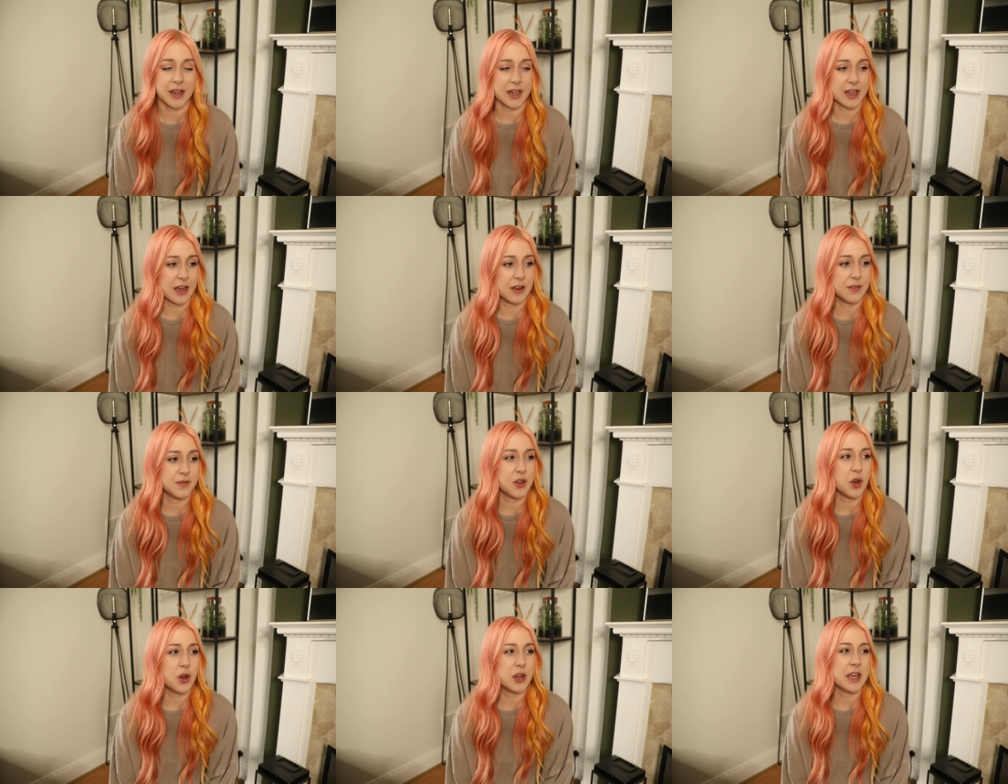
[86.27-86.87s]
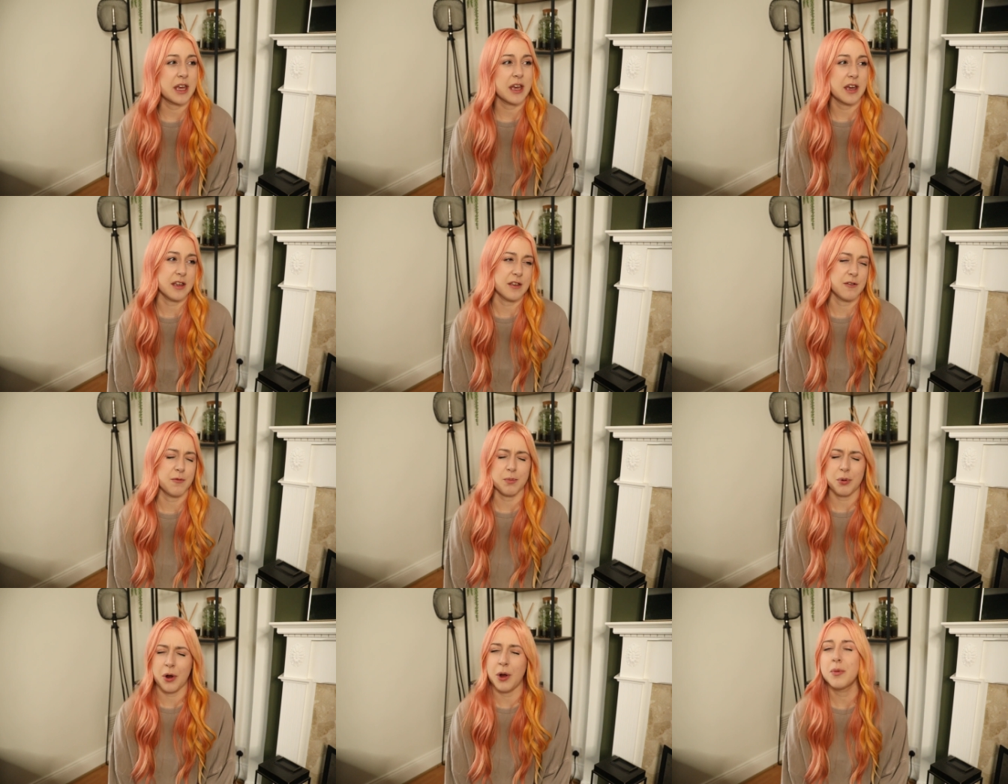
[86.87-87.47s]
Like, if you're here,
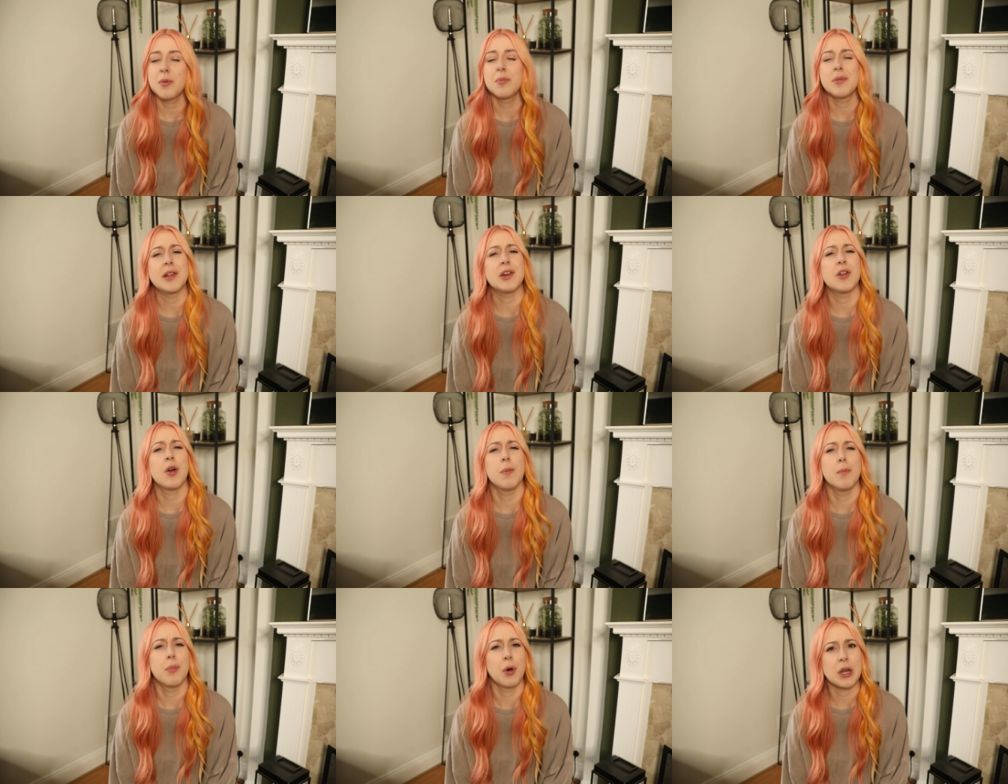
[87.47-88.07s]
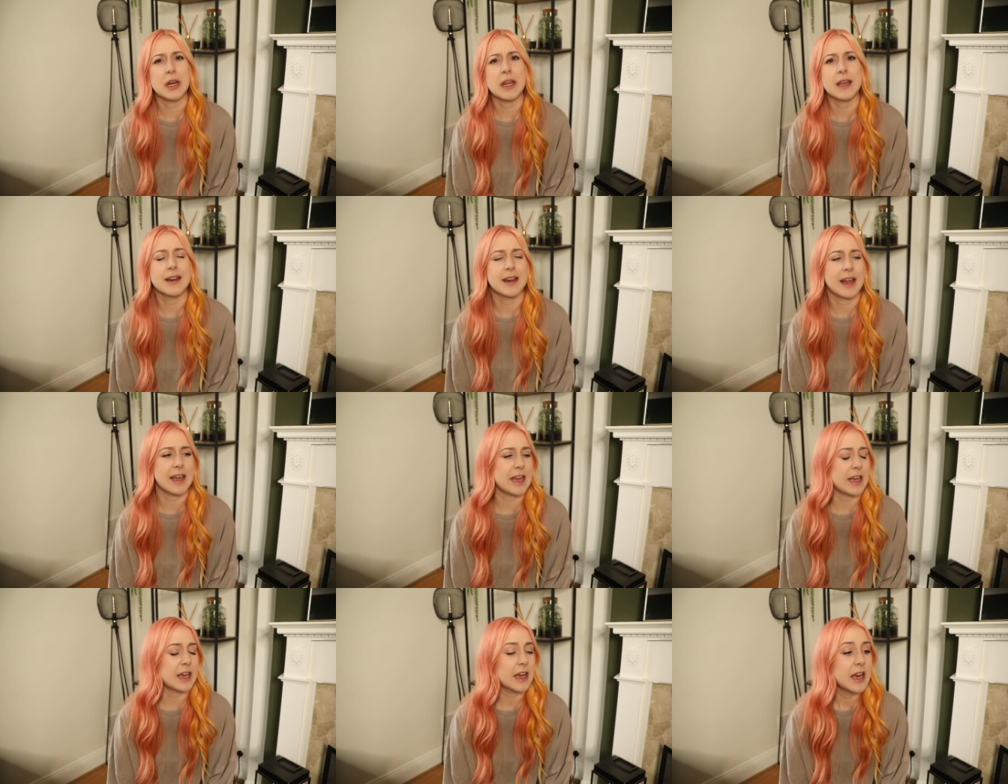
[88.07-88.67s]
you probably know Bunny.
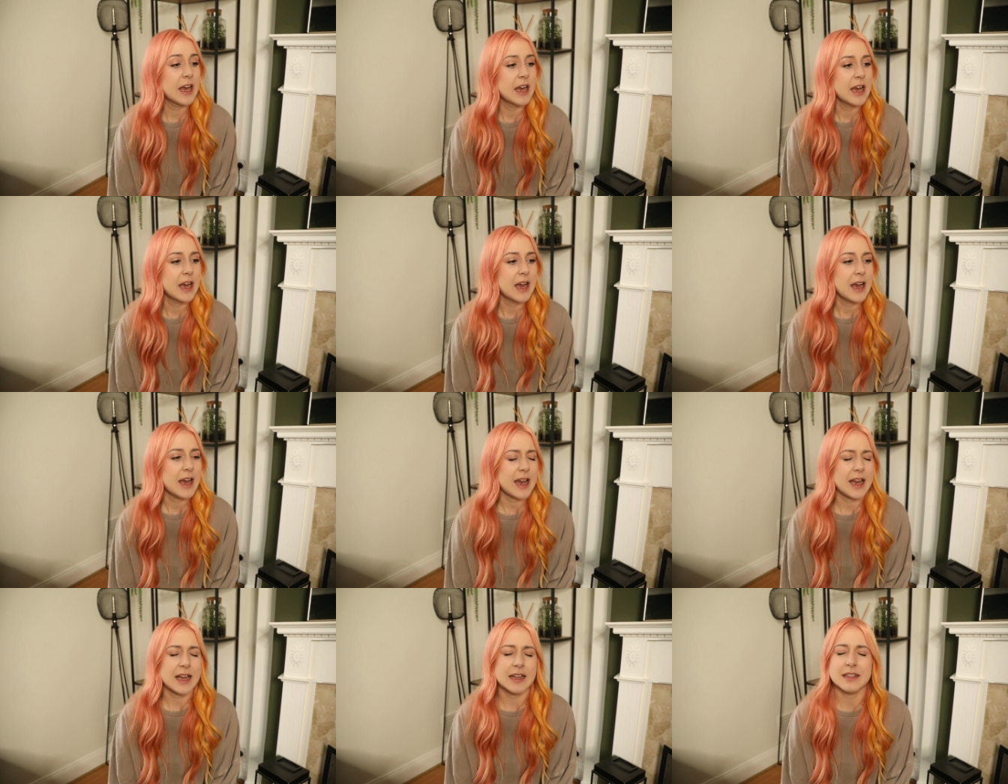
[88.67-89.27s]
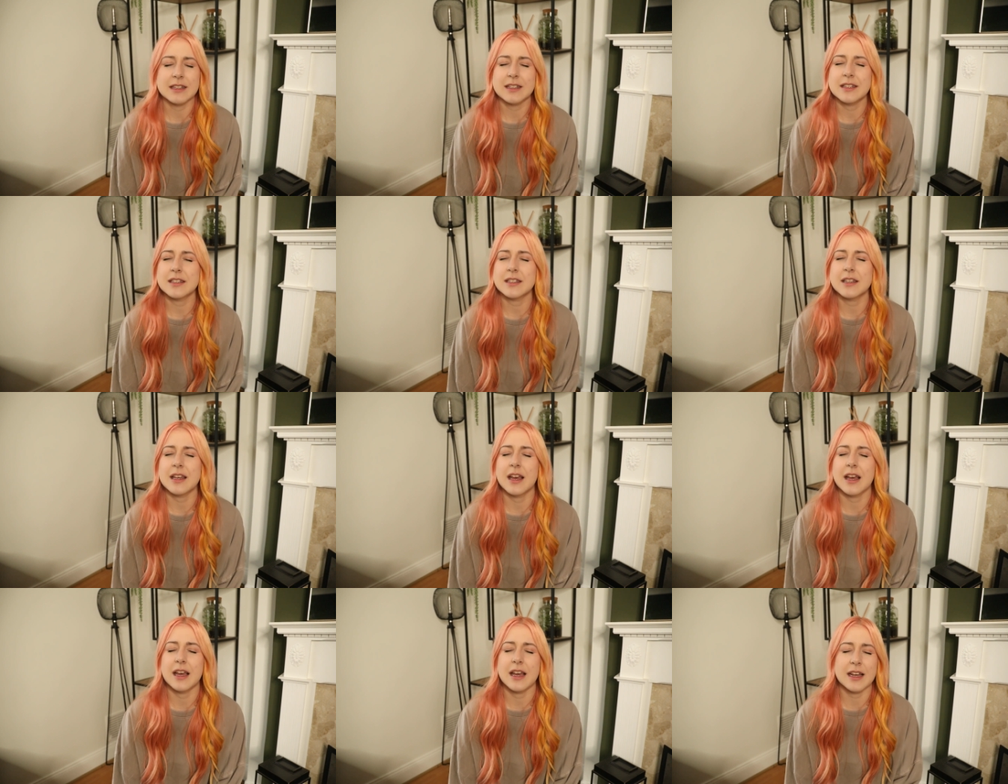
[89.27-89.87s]
Like, it's
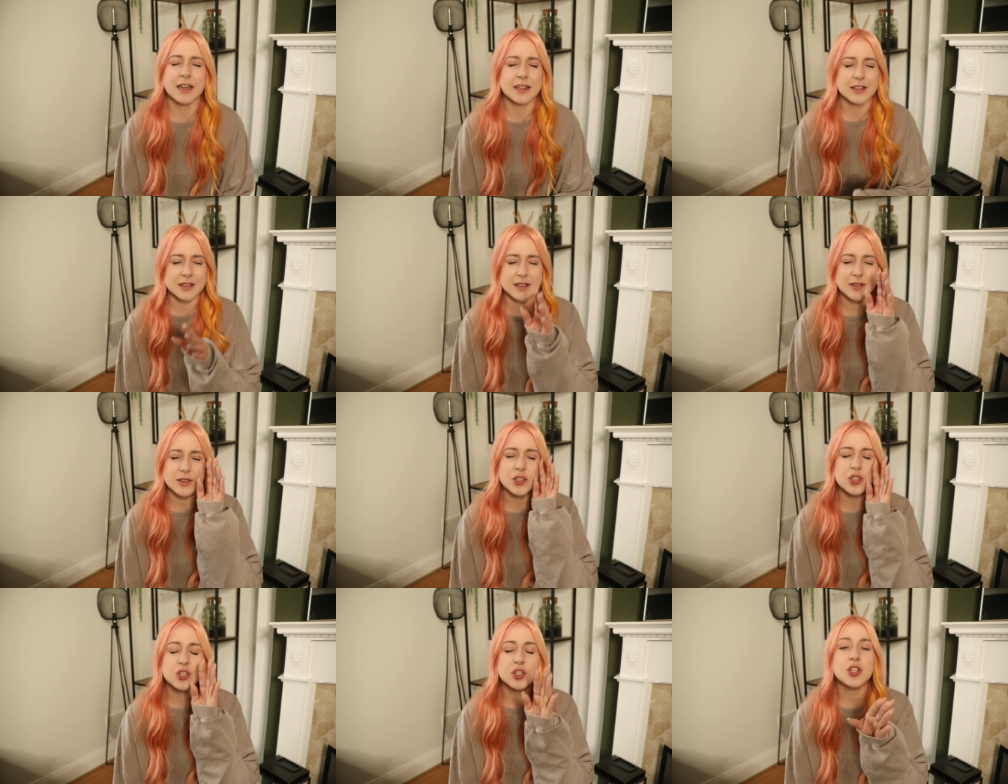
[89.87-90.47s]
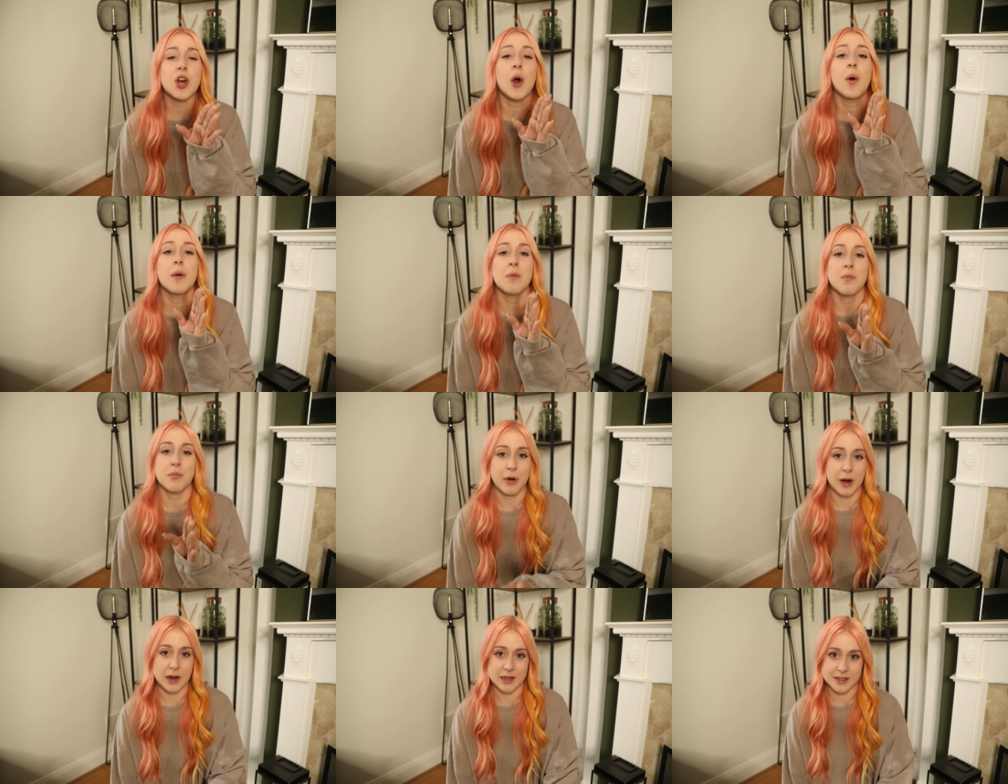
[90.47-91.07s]
so
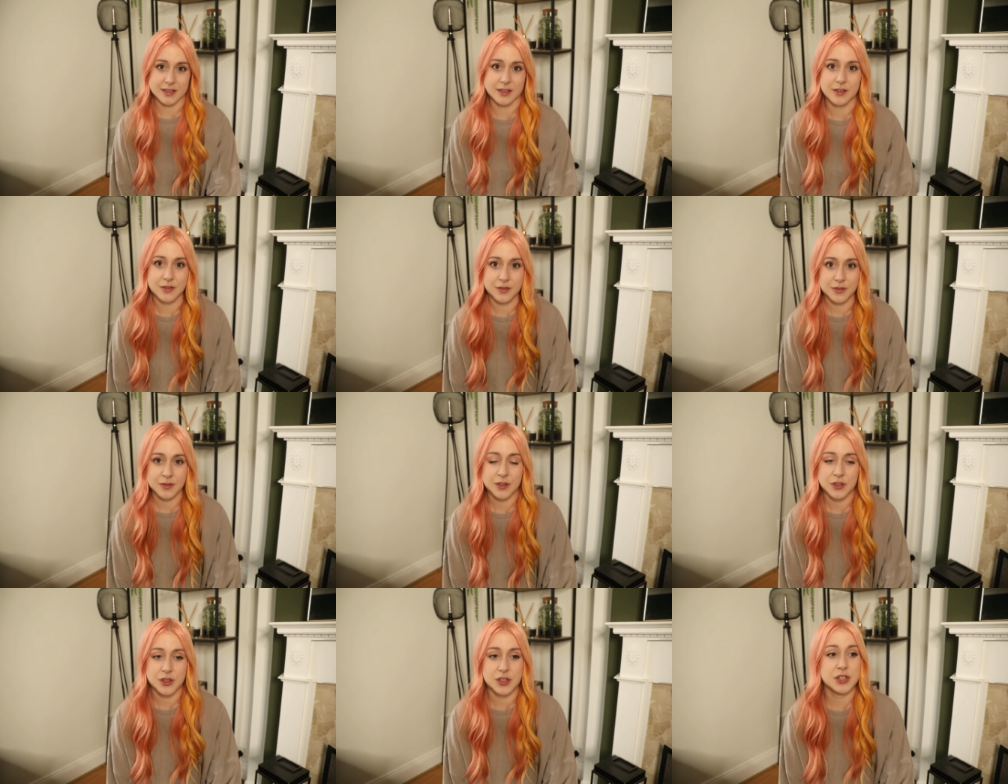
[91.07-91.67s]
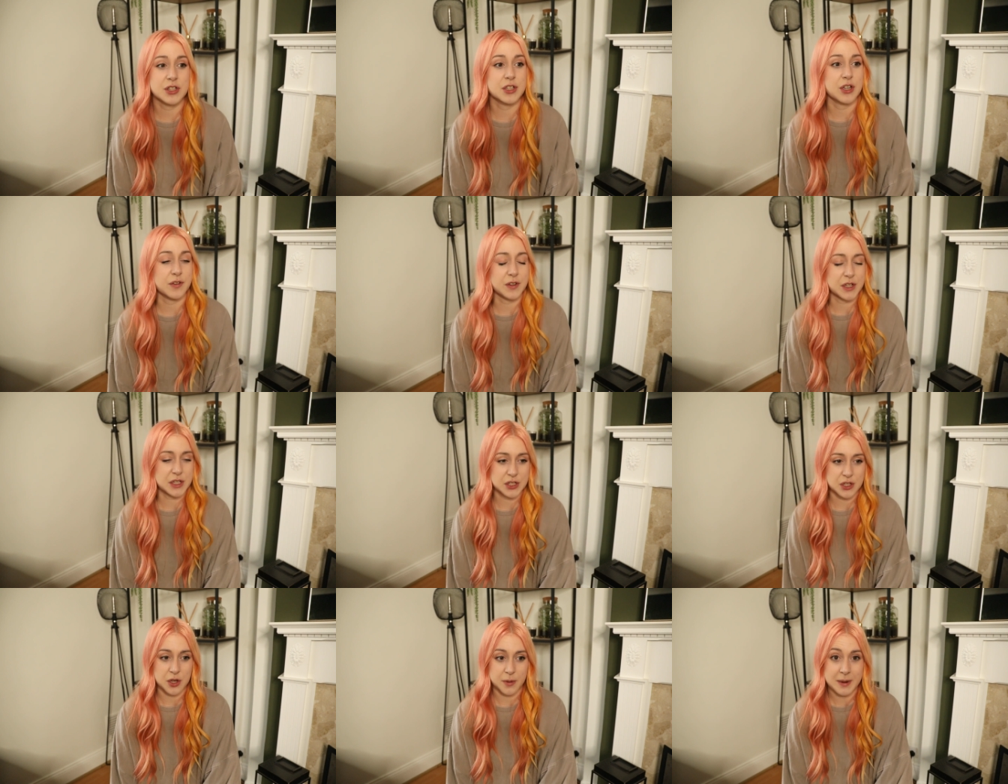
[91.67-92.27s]
impressive, the stuff
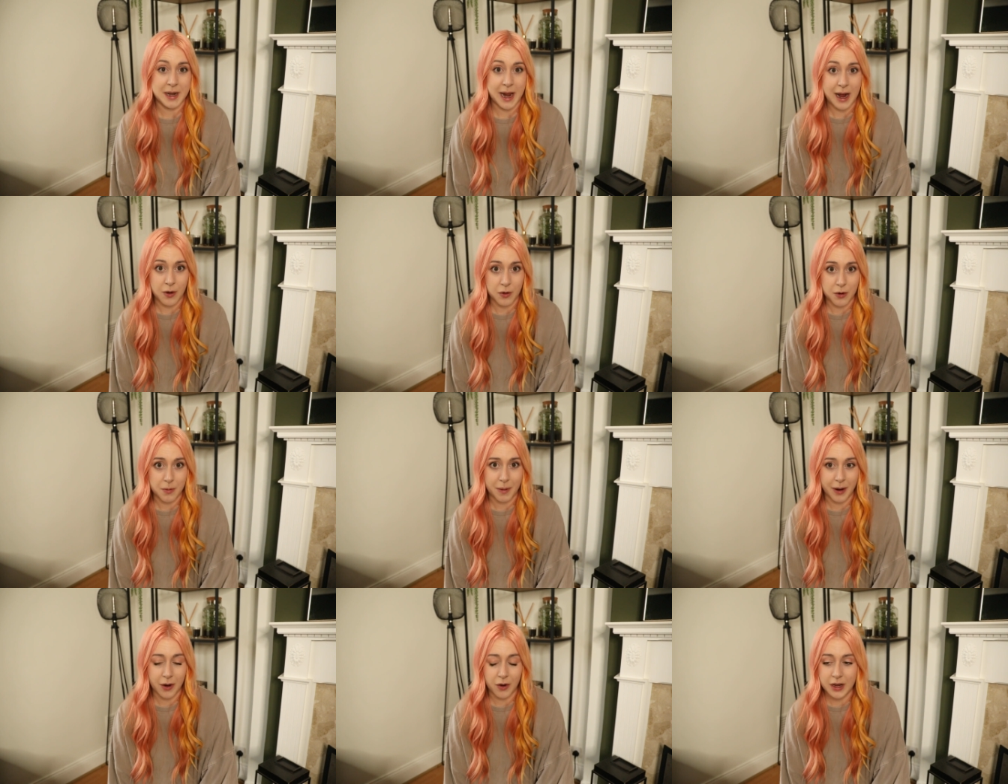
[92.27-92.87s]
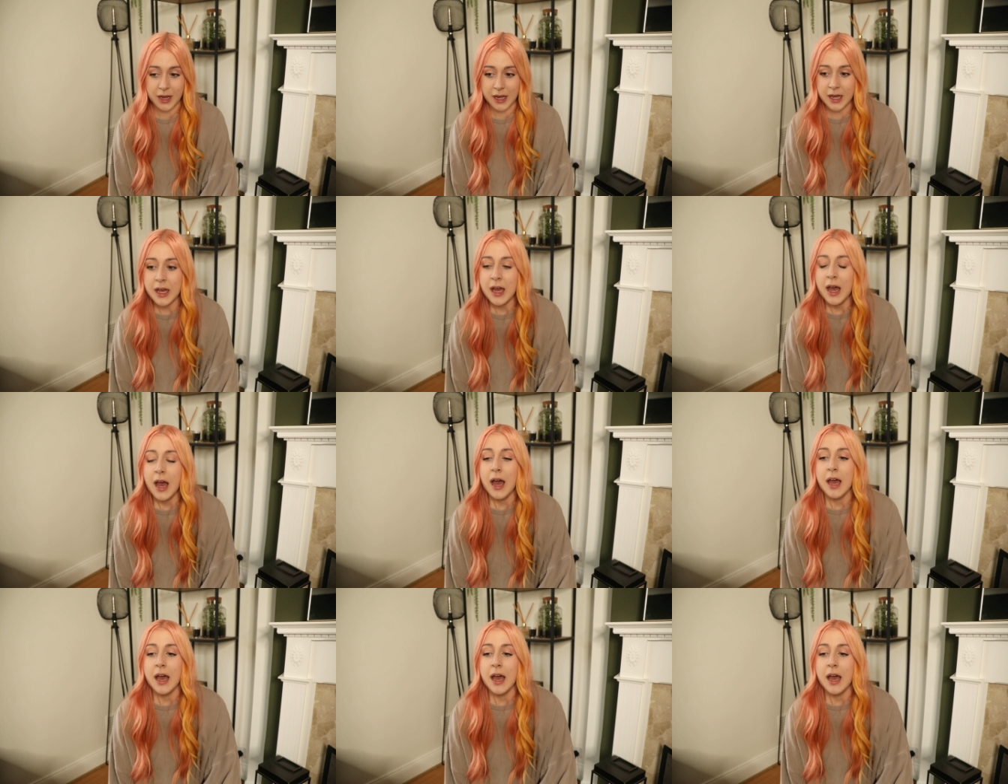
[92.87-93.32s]
that's coming out about it.